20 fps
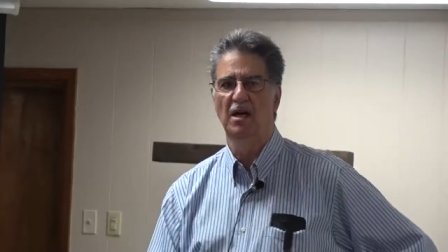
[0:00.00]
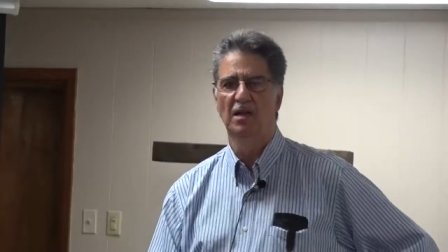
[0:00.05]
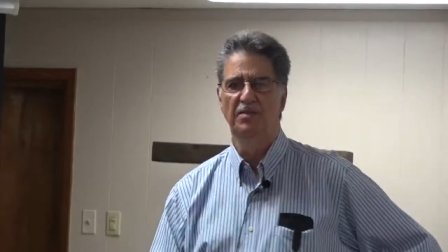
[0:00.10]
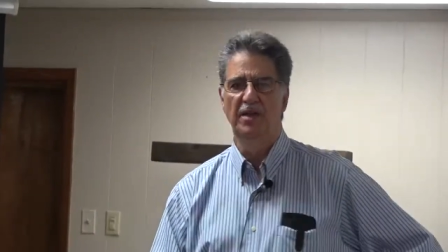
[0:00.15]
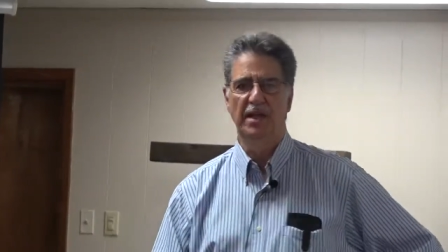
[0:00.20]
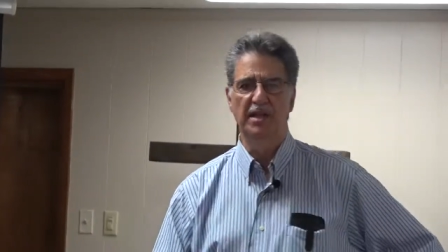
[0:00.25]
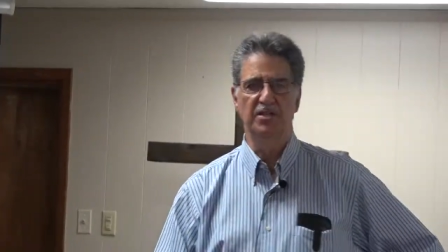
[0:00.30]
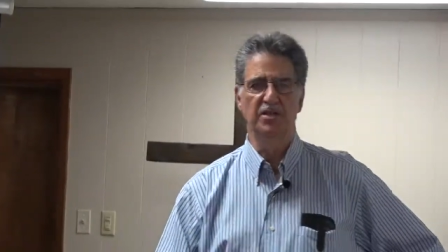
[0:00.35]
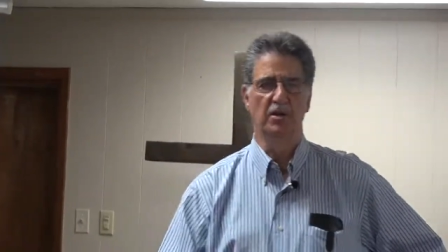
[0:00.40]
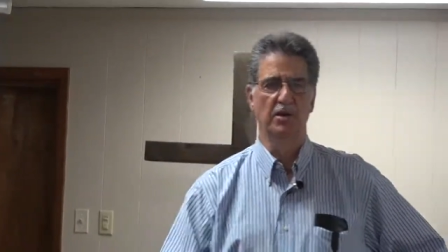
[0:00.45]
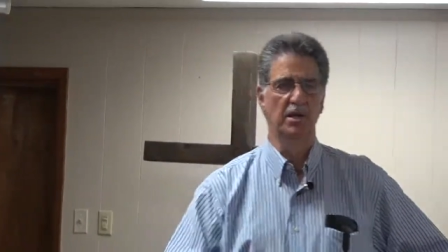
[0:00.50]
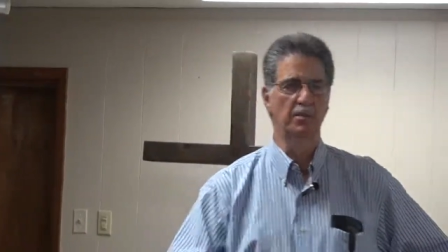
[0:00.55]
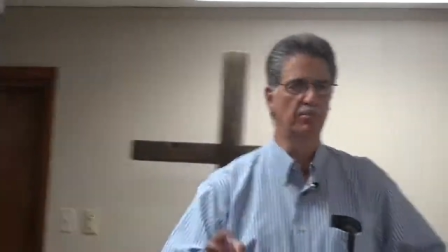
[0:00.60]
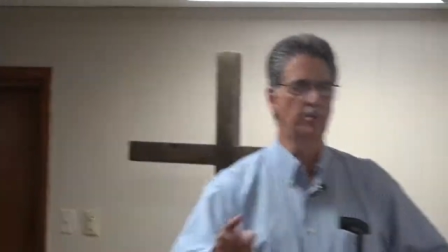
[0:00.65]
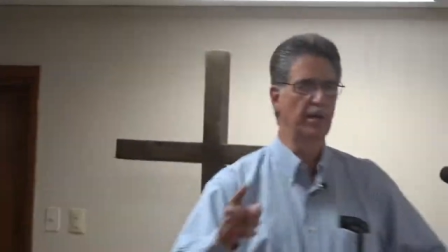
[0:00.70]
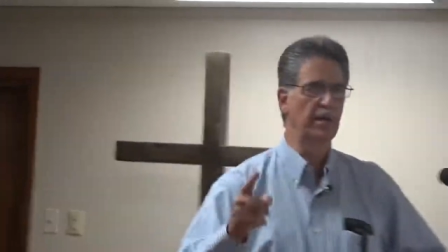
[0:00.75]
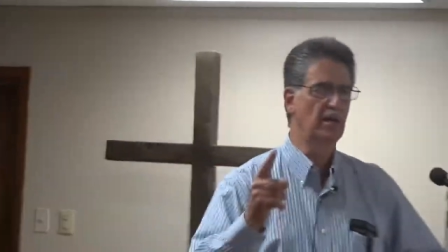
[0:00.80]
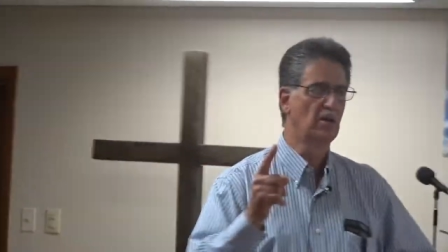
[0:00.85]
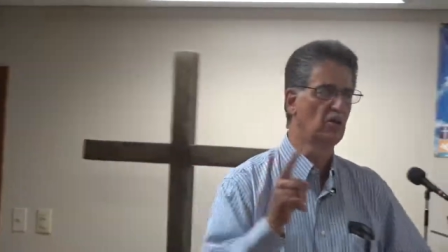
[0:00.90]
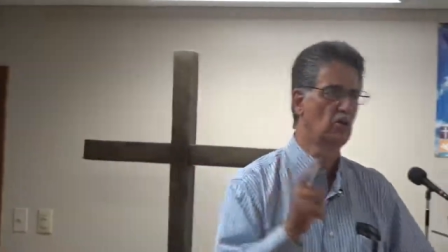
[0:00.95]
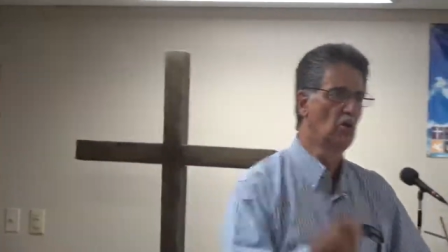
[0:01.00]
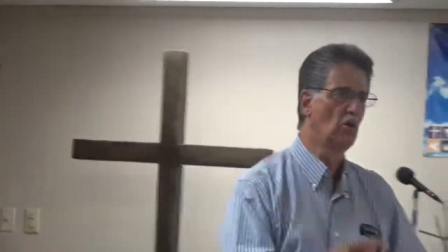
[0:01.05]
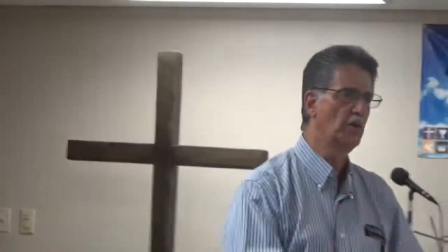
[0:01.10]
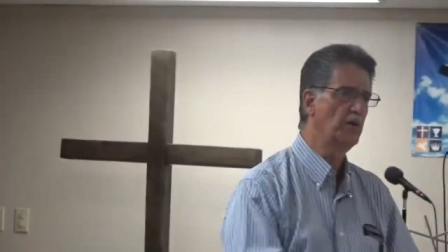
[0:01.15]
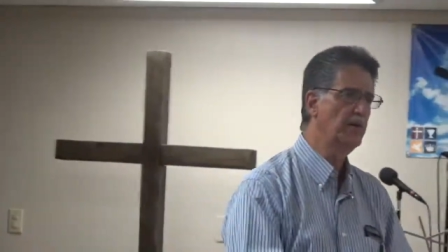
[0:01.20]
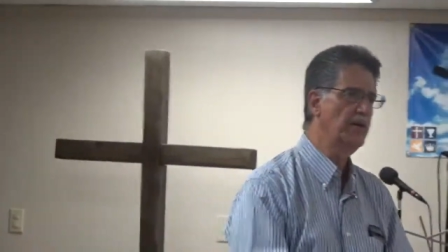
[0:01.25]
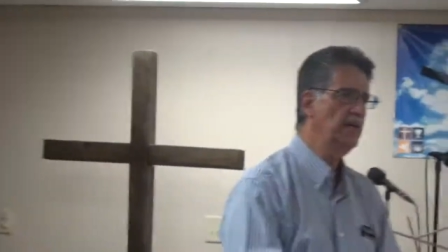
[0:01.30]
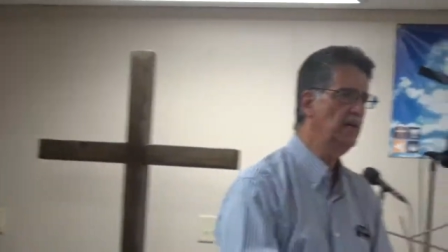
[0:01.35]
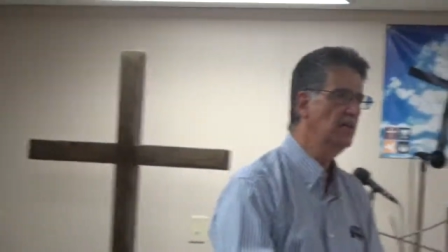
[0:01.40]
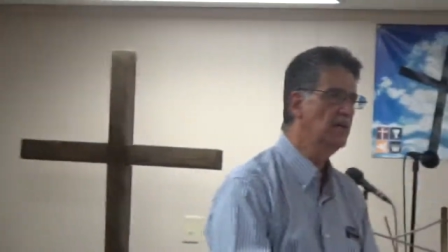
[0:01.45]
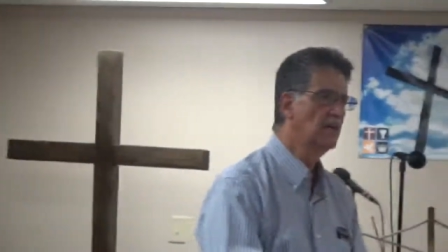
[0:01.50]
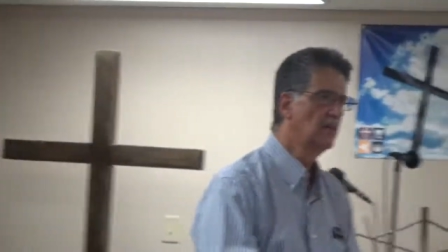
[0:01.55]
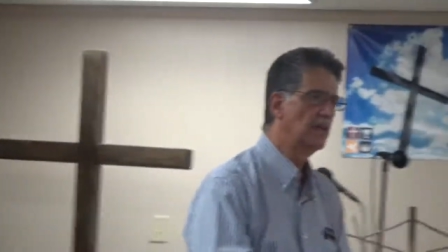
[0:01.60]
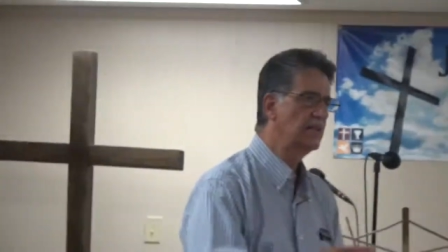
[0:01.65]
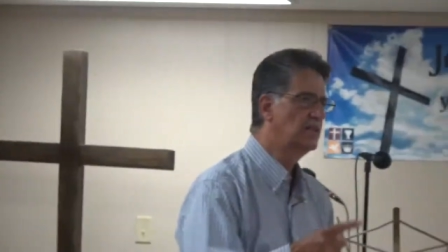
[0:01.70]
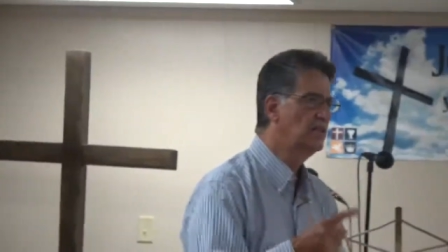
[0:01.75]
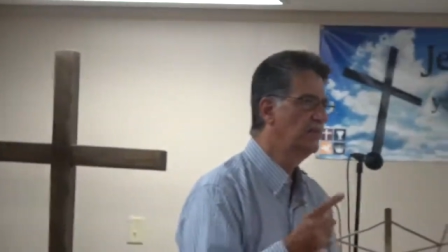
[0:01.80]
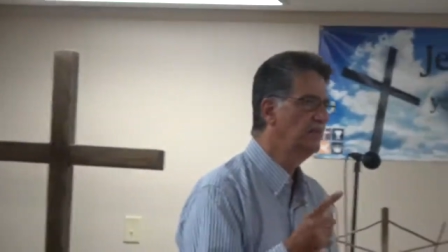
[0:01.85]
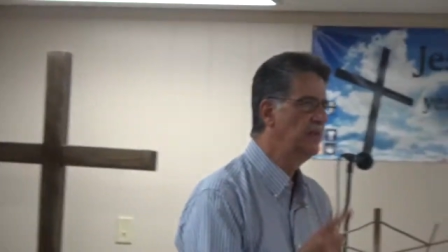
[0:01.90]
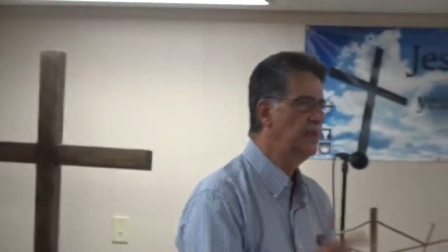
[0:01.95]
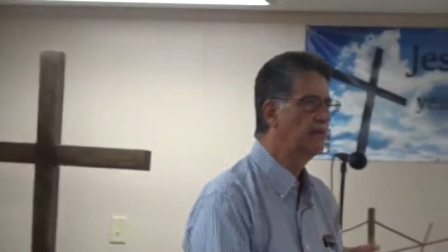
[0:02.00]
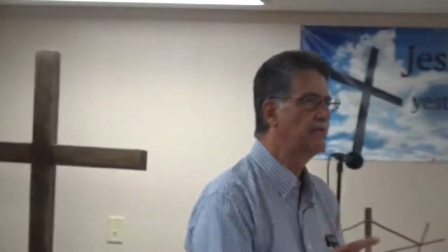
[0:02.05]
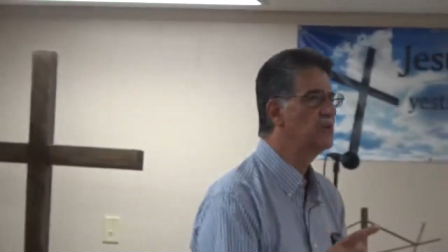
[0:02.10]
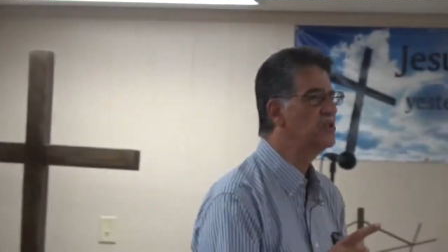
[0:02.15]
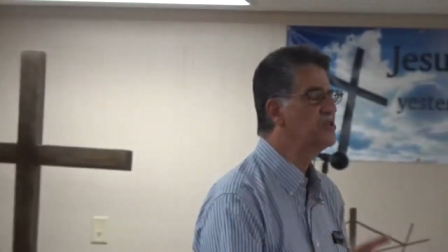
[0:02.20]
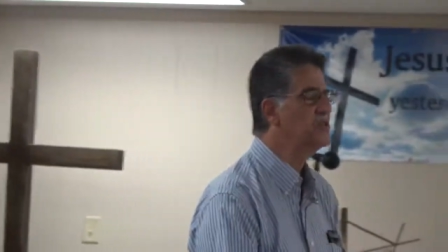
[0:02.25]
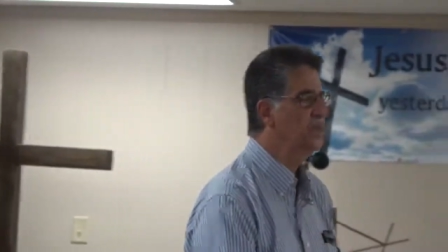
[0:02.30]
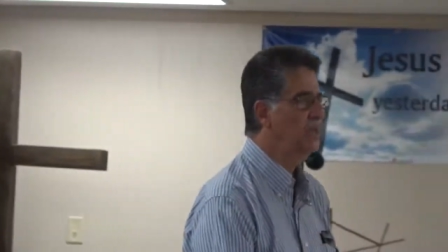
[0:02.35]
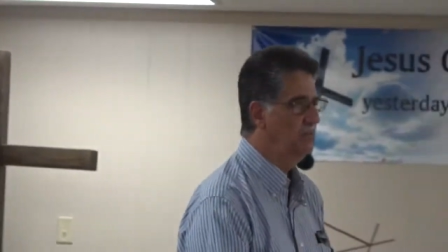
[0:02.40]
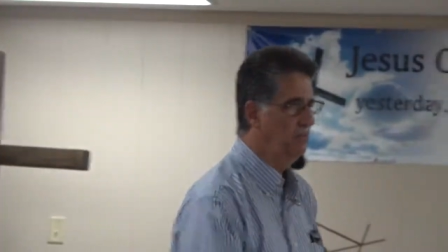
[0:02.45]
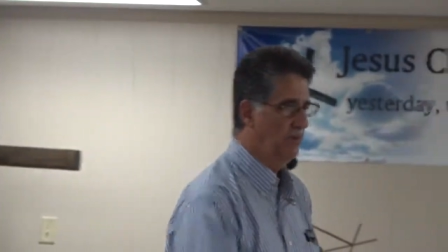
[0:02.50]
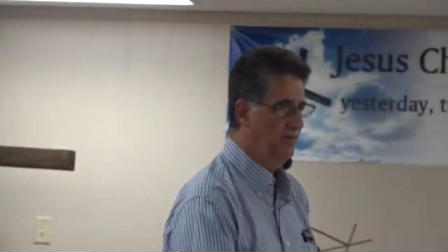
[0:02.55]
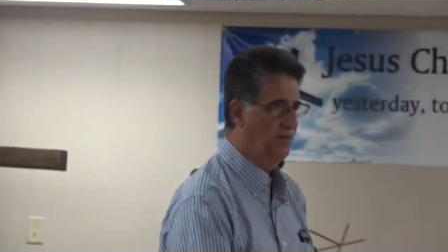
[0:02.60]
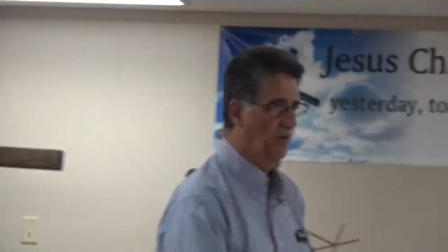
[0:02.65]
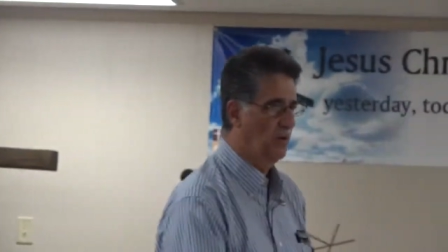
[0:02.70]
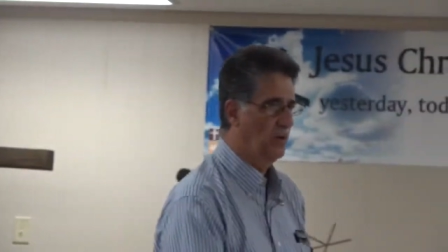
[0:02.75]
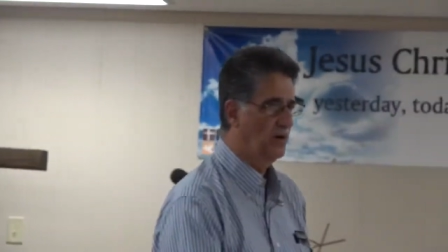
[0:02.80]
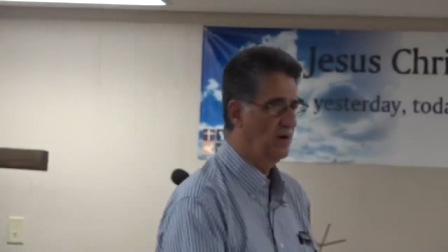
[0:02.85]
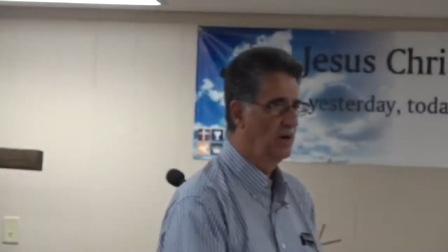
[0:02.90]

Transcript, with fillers: that is going to bring glory like you've never seen before.